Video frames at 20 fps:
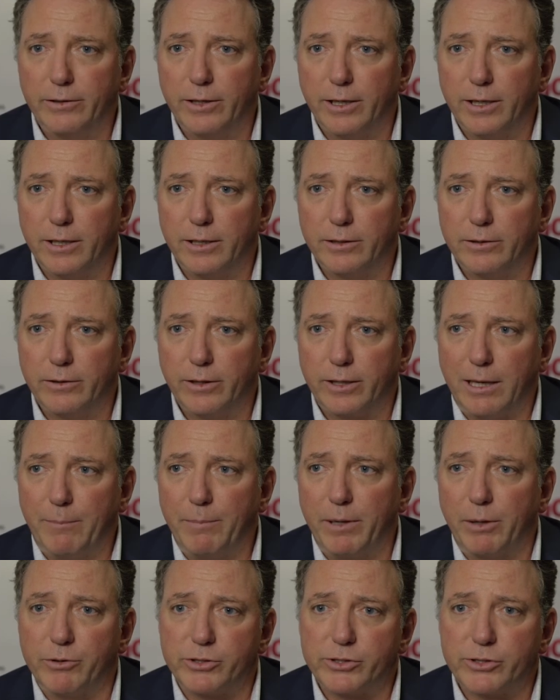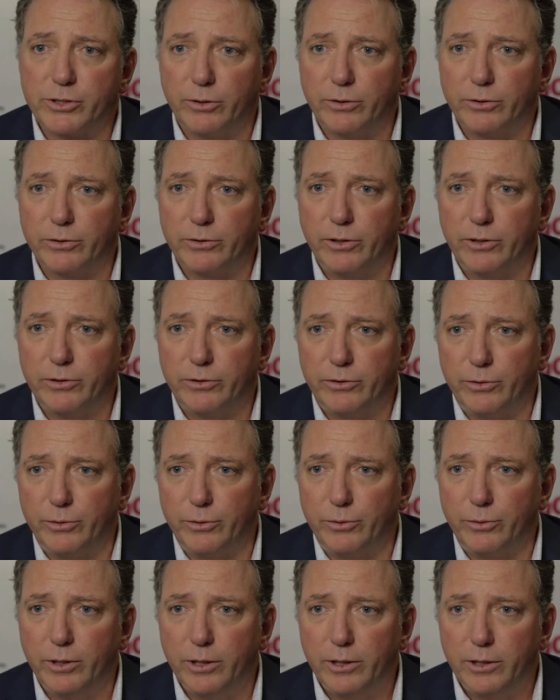the company was sold
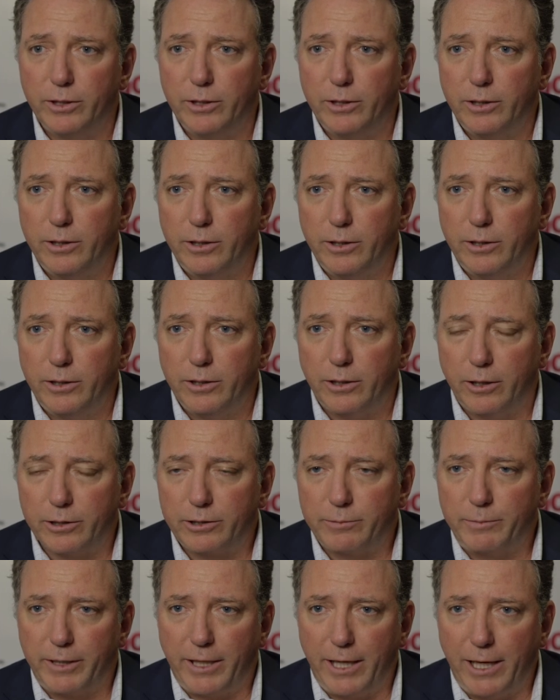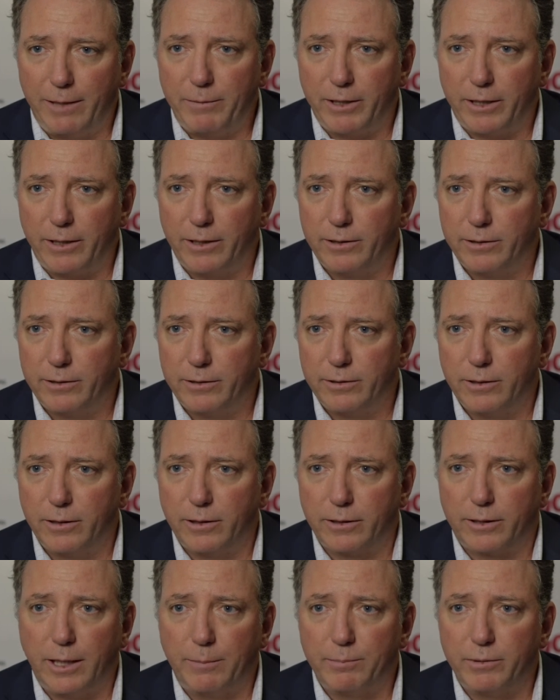to Ultimate Gaming
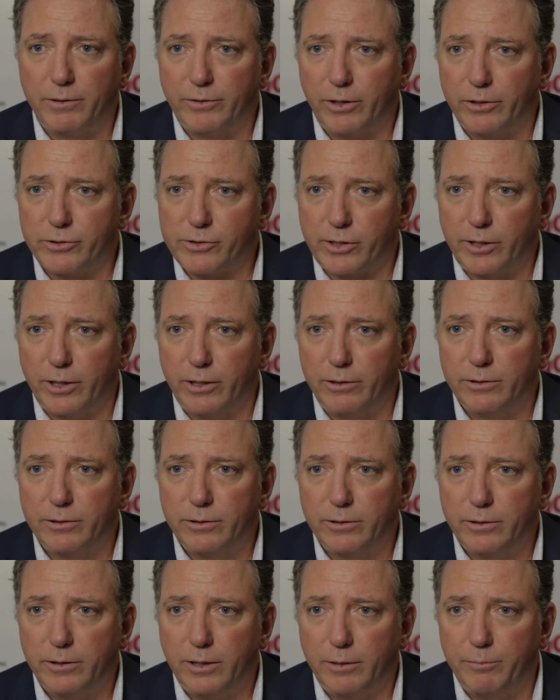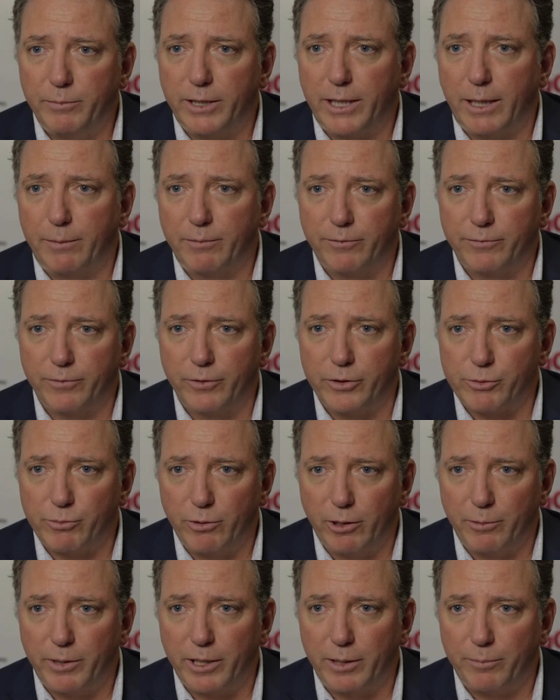a couple of years ago and became the first
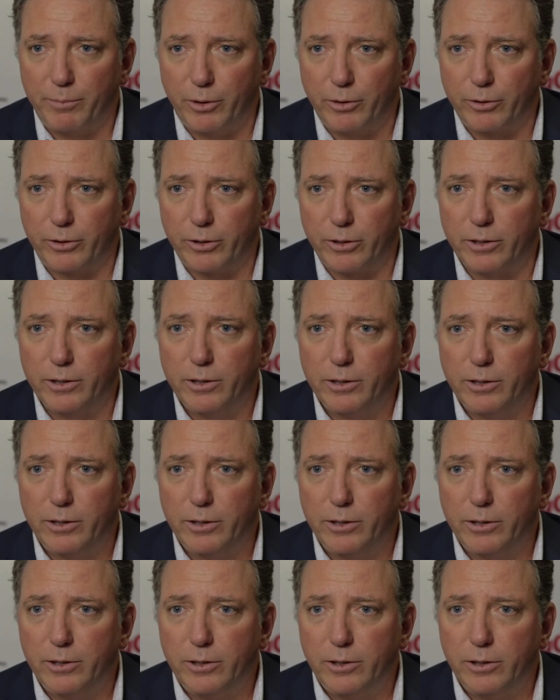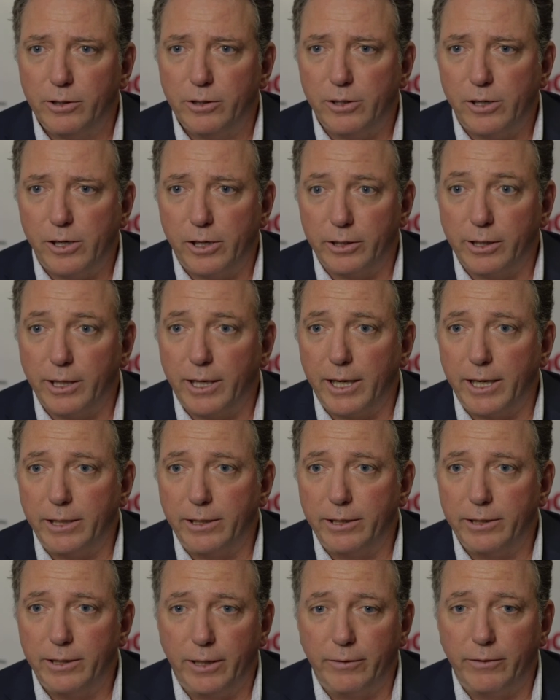real money poker
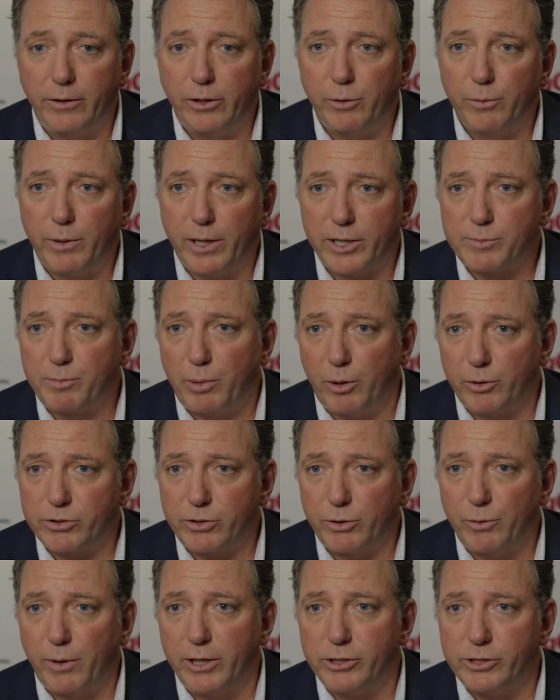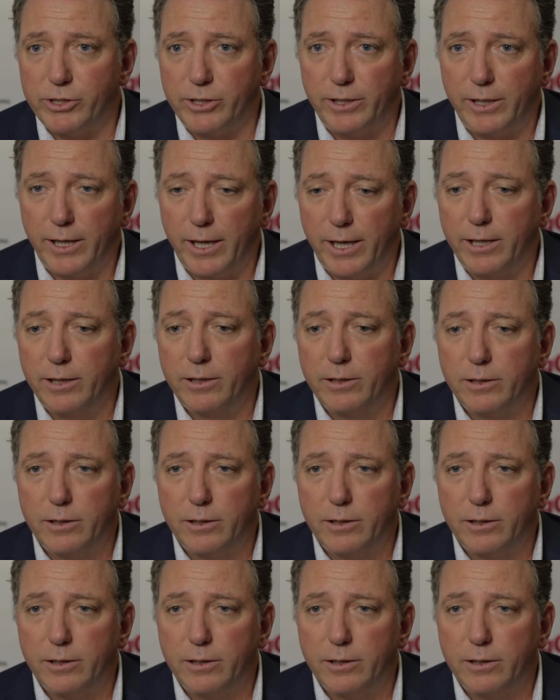online in the US post-UIGEA.